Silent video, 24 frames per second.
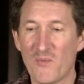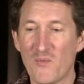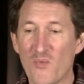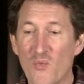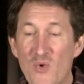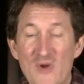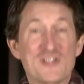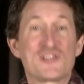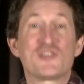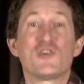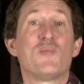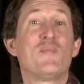
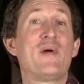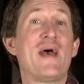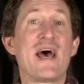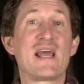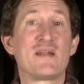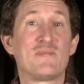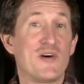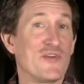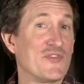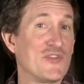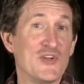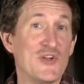What's so bad
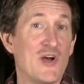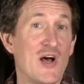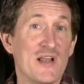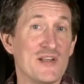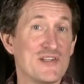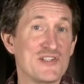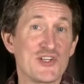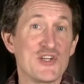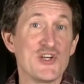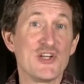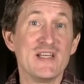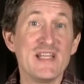about the
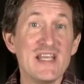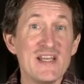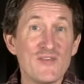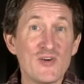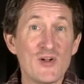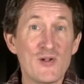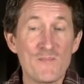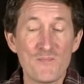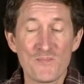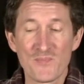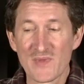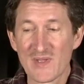knowledge of good and
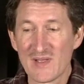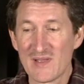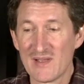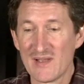evil?